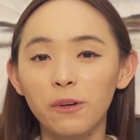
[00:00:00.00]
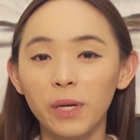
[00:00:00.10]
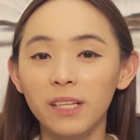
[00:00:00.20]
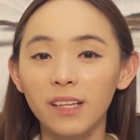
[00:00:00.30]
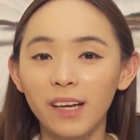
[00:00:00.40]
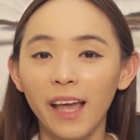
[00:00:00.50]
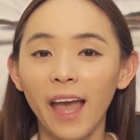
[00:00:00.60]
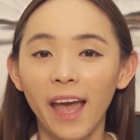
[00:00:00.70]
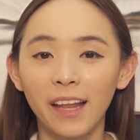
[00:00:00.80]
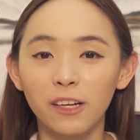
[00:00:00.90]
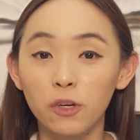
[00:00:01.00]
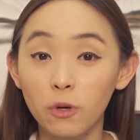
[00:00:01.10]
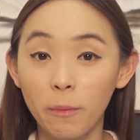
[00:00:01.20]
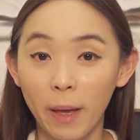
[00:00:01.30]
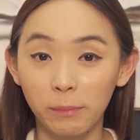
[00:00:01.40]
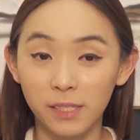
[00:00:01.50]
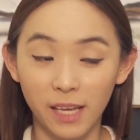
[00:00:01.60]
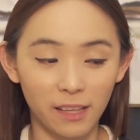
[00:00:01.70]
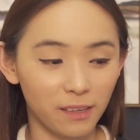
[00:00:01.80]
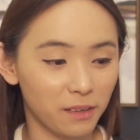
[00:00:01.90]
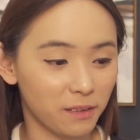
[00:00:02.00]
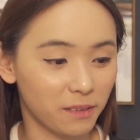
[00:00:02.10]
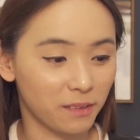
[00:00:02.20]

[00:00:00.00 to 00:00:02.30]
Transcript: a quick look at Google Maps together.